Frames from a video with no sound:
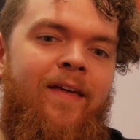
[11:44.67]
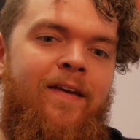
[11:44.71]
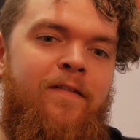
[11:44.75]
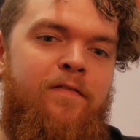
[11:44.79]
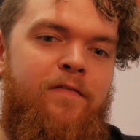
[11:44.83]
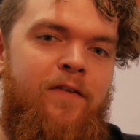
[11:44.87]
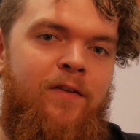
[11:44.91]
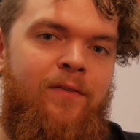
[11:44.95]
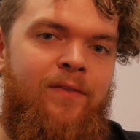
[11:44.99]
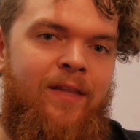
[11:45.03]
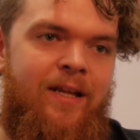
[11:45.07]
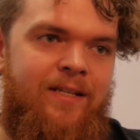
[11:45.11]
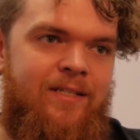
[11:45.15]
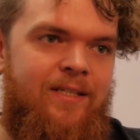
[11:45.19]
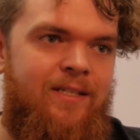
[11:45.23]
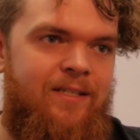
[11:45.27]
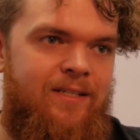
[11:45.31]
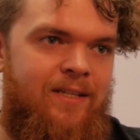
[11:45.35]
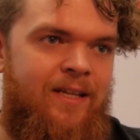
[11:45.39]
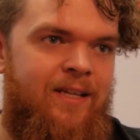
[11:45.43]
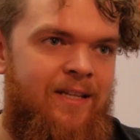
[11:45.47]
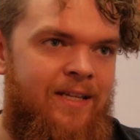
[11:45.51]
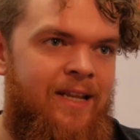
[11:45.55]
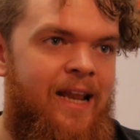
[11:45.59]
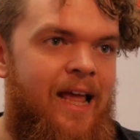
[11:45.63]
they feel
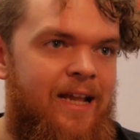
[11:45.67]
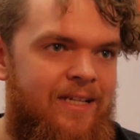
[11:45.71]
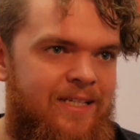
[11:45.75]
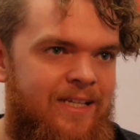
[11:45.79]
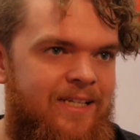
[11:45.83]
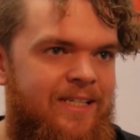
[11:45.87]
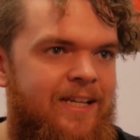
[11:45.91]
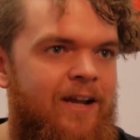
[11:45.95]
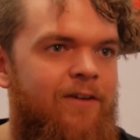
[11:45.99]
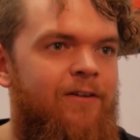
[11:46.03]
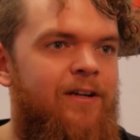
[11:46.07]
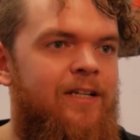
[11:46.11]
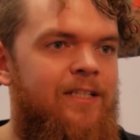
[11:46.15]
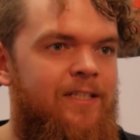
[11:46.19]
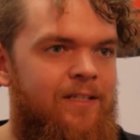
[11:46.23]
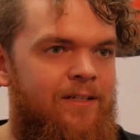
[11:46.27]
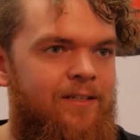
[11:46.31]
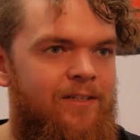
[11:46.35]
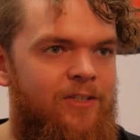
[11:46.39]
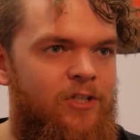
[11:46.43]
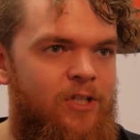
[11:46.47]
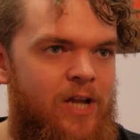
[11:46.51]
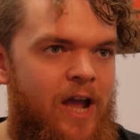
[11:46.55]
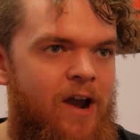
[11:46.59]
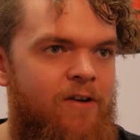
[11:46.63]
necessary
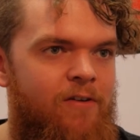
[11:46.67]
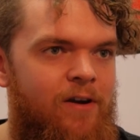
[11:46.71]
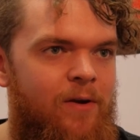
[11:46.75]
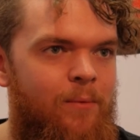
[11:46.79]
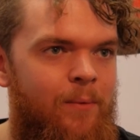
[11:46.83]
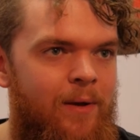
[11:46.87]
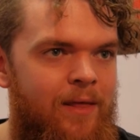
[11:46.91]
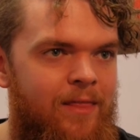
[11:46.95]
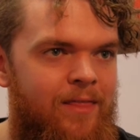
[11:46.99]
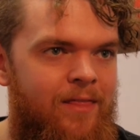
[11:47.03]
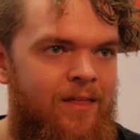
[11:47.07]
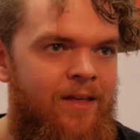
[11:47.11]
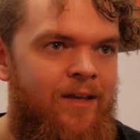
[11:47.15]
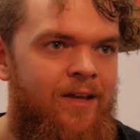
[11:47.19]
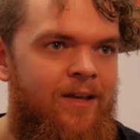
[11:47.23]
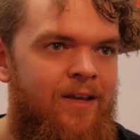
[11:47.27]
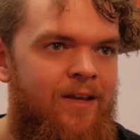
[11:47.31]
to share it with